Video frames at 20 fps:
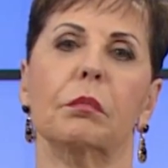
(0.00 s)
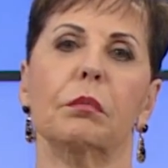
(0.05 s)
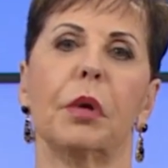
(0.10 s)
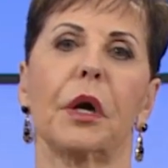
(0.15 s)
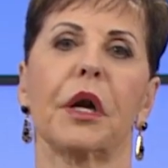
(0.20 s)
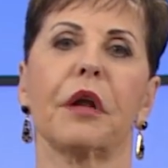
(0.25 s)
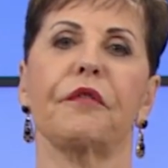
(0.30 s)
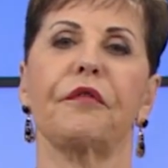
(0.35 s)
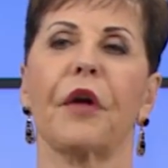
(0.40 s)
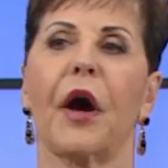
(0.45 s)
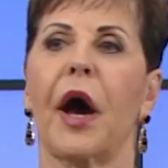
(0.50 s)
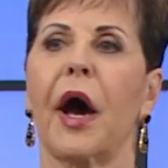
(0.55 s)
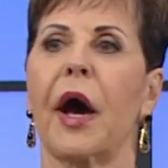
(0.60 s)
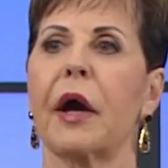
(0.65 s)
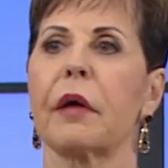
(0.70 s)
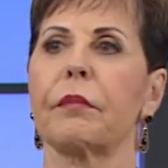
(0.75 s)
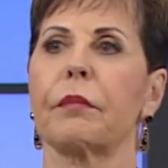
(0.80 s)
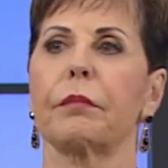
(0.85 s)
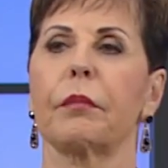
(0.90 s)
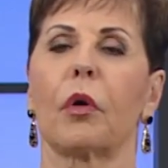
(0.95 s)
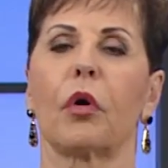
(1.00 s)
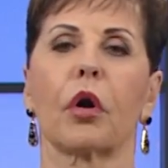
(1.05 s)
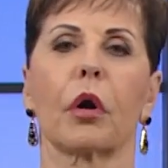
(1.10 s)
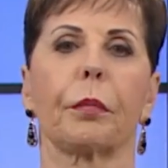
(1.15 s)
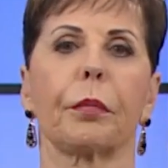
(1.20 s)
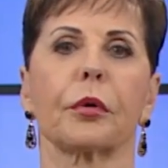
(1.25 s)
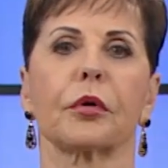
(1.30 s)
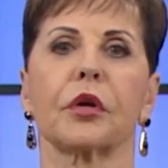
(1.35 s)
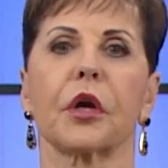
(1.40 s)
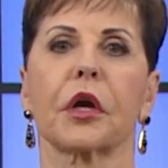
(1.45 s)
But if I, on a
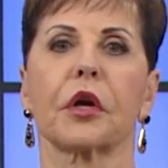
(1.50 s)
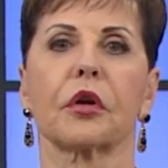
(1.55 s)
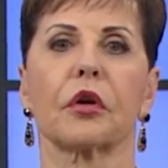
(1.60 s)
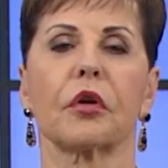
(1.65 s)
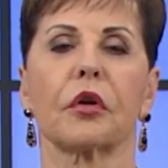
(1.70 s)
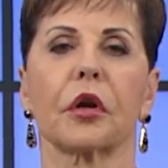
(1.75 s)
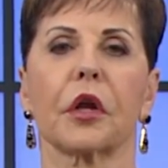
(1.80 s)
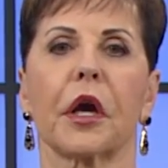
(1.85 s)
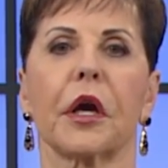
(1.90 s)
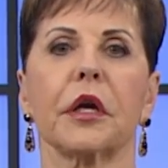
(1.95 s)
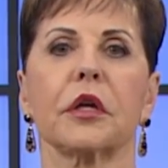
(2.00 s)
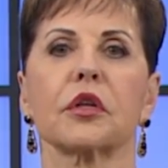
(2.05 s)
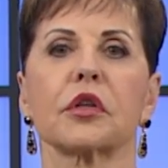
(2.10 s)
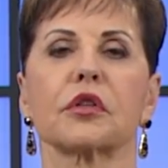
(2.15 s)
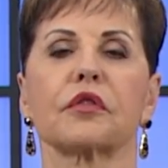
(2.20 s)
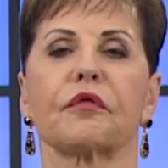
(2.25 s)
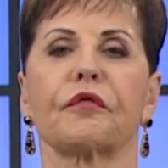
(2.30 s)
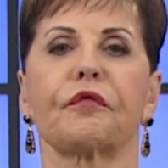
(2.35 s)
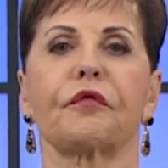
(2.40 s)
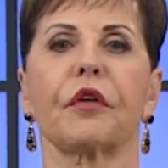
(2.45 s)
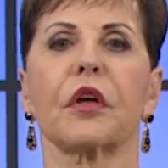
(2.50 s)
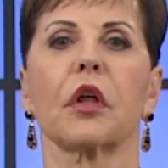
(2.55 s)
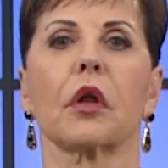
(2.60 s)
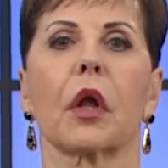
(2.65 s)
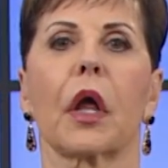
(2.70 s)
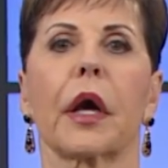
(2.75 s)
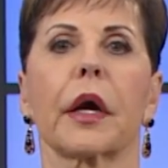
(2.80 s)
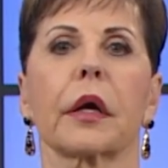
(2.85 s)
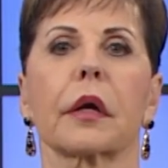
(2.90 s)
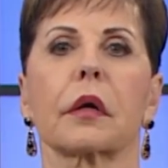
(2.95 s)
particular day, just feel
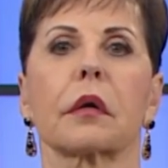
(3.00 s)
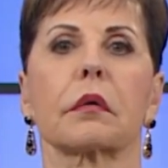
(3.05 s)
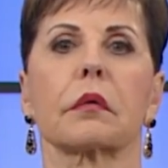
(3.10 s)
like